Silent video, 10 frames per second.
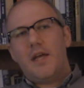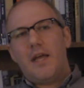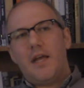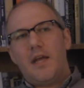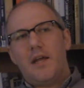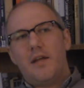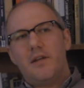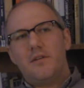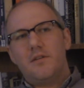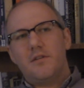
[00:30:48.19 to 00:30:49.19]

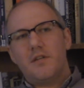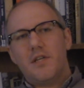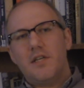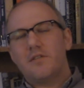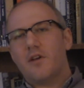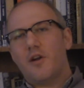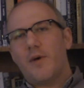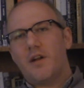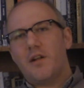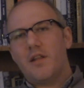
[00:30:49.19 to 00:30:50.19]
and he's thought
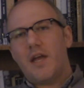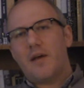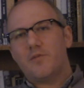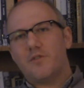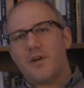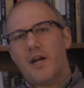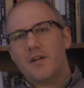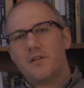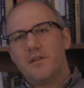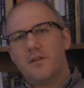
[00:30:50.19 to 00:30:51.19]
about it in the
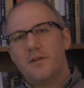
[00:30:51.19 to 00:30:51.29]
abstract.